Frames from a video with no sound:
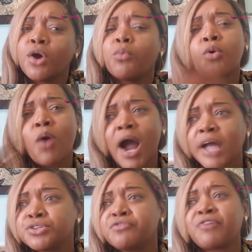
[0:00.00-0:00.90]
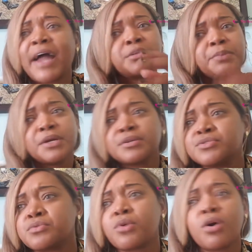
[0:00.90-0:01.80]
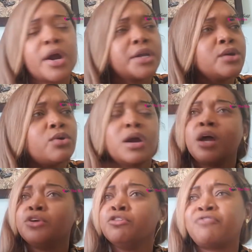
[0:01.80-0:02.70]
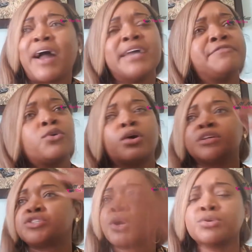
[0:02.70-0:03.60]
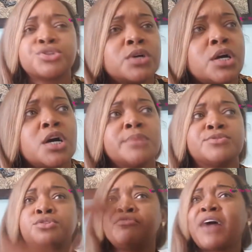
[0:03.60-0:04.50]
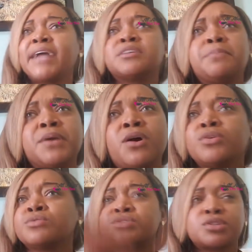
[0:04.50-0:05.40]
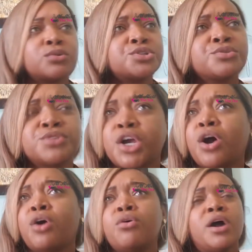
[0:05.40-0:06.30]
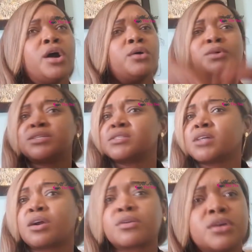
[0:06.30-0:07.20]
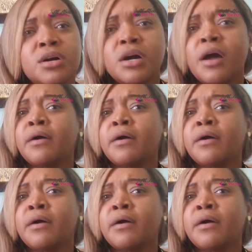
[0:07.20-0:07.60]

Well, Quad, you fight to be in a sorority or you fight for social clubs or you fight to be on your social show with the circle.